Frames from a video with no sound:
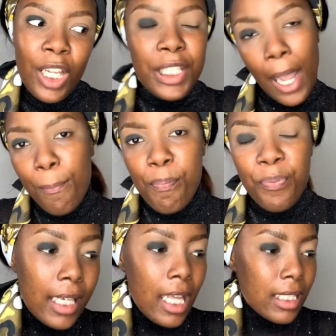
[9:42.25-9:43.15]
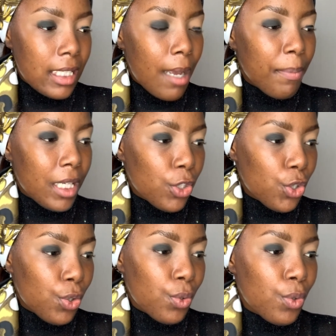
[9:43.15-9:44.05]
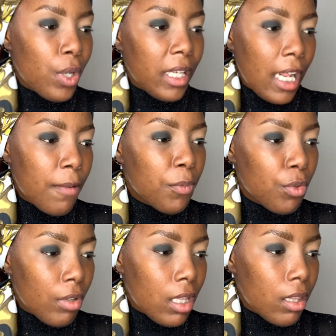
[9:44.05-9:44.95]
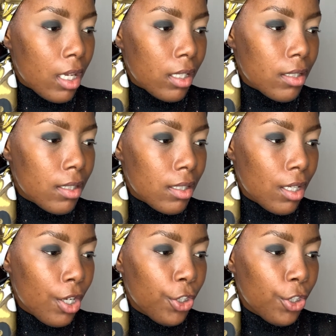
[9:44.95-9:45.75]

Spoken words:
Yeah. Next up is to name 3 things